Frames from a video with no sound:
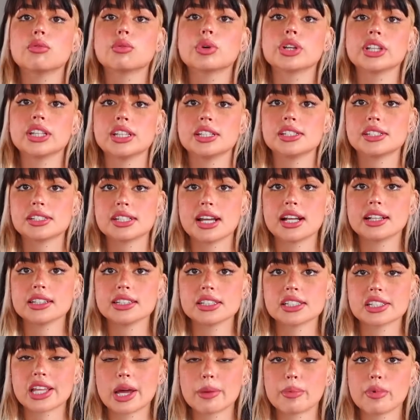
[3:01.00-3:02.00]
really sell
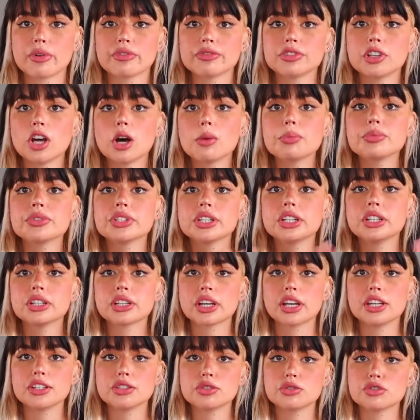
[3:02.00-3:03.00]
this type of tops in
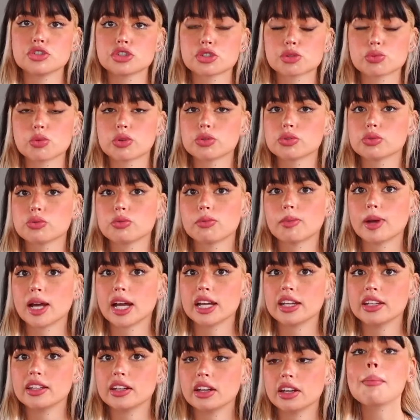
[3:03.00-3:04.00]
case you just want to
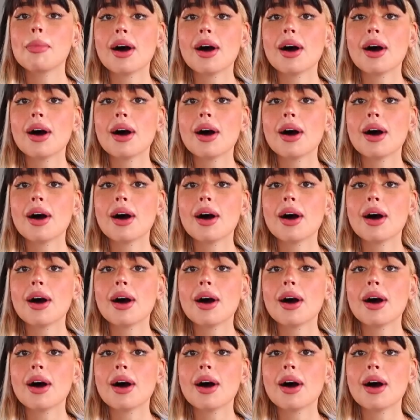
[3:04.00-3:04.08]
buy it.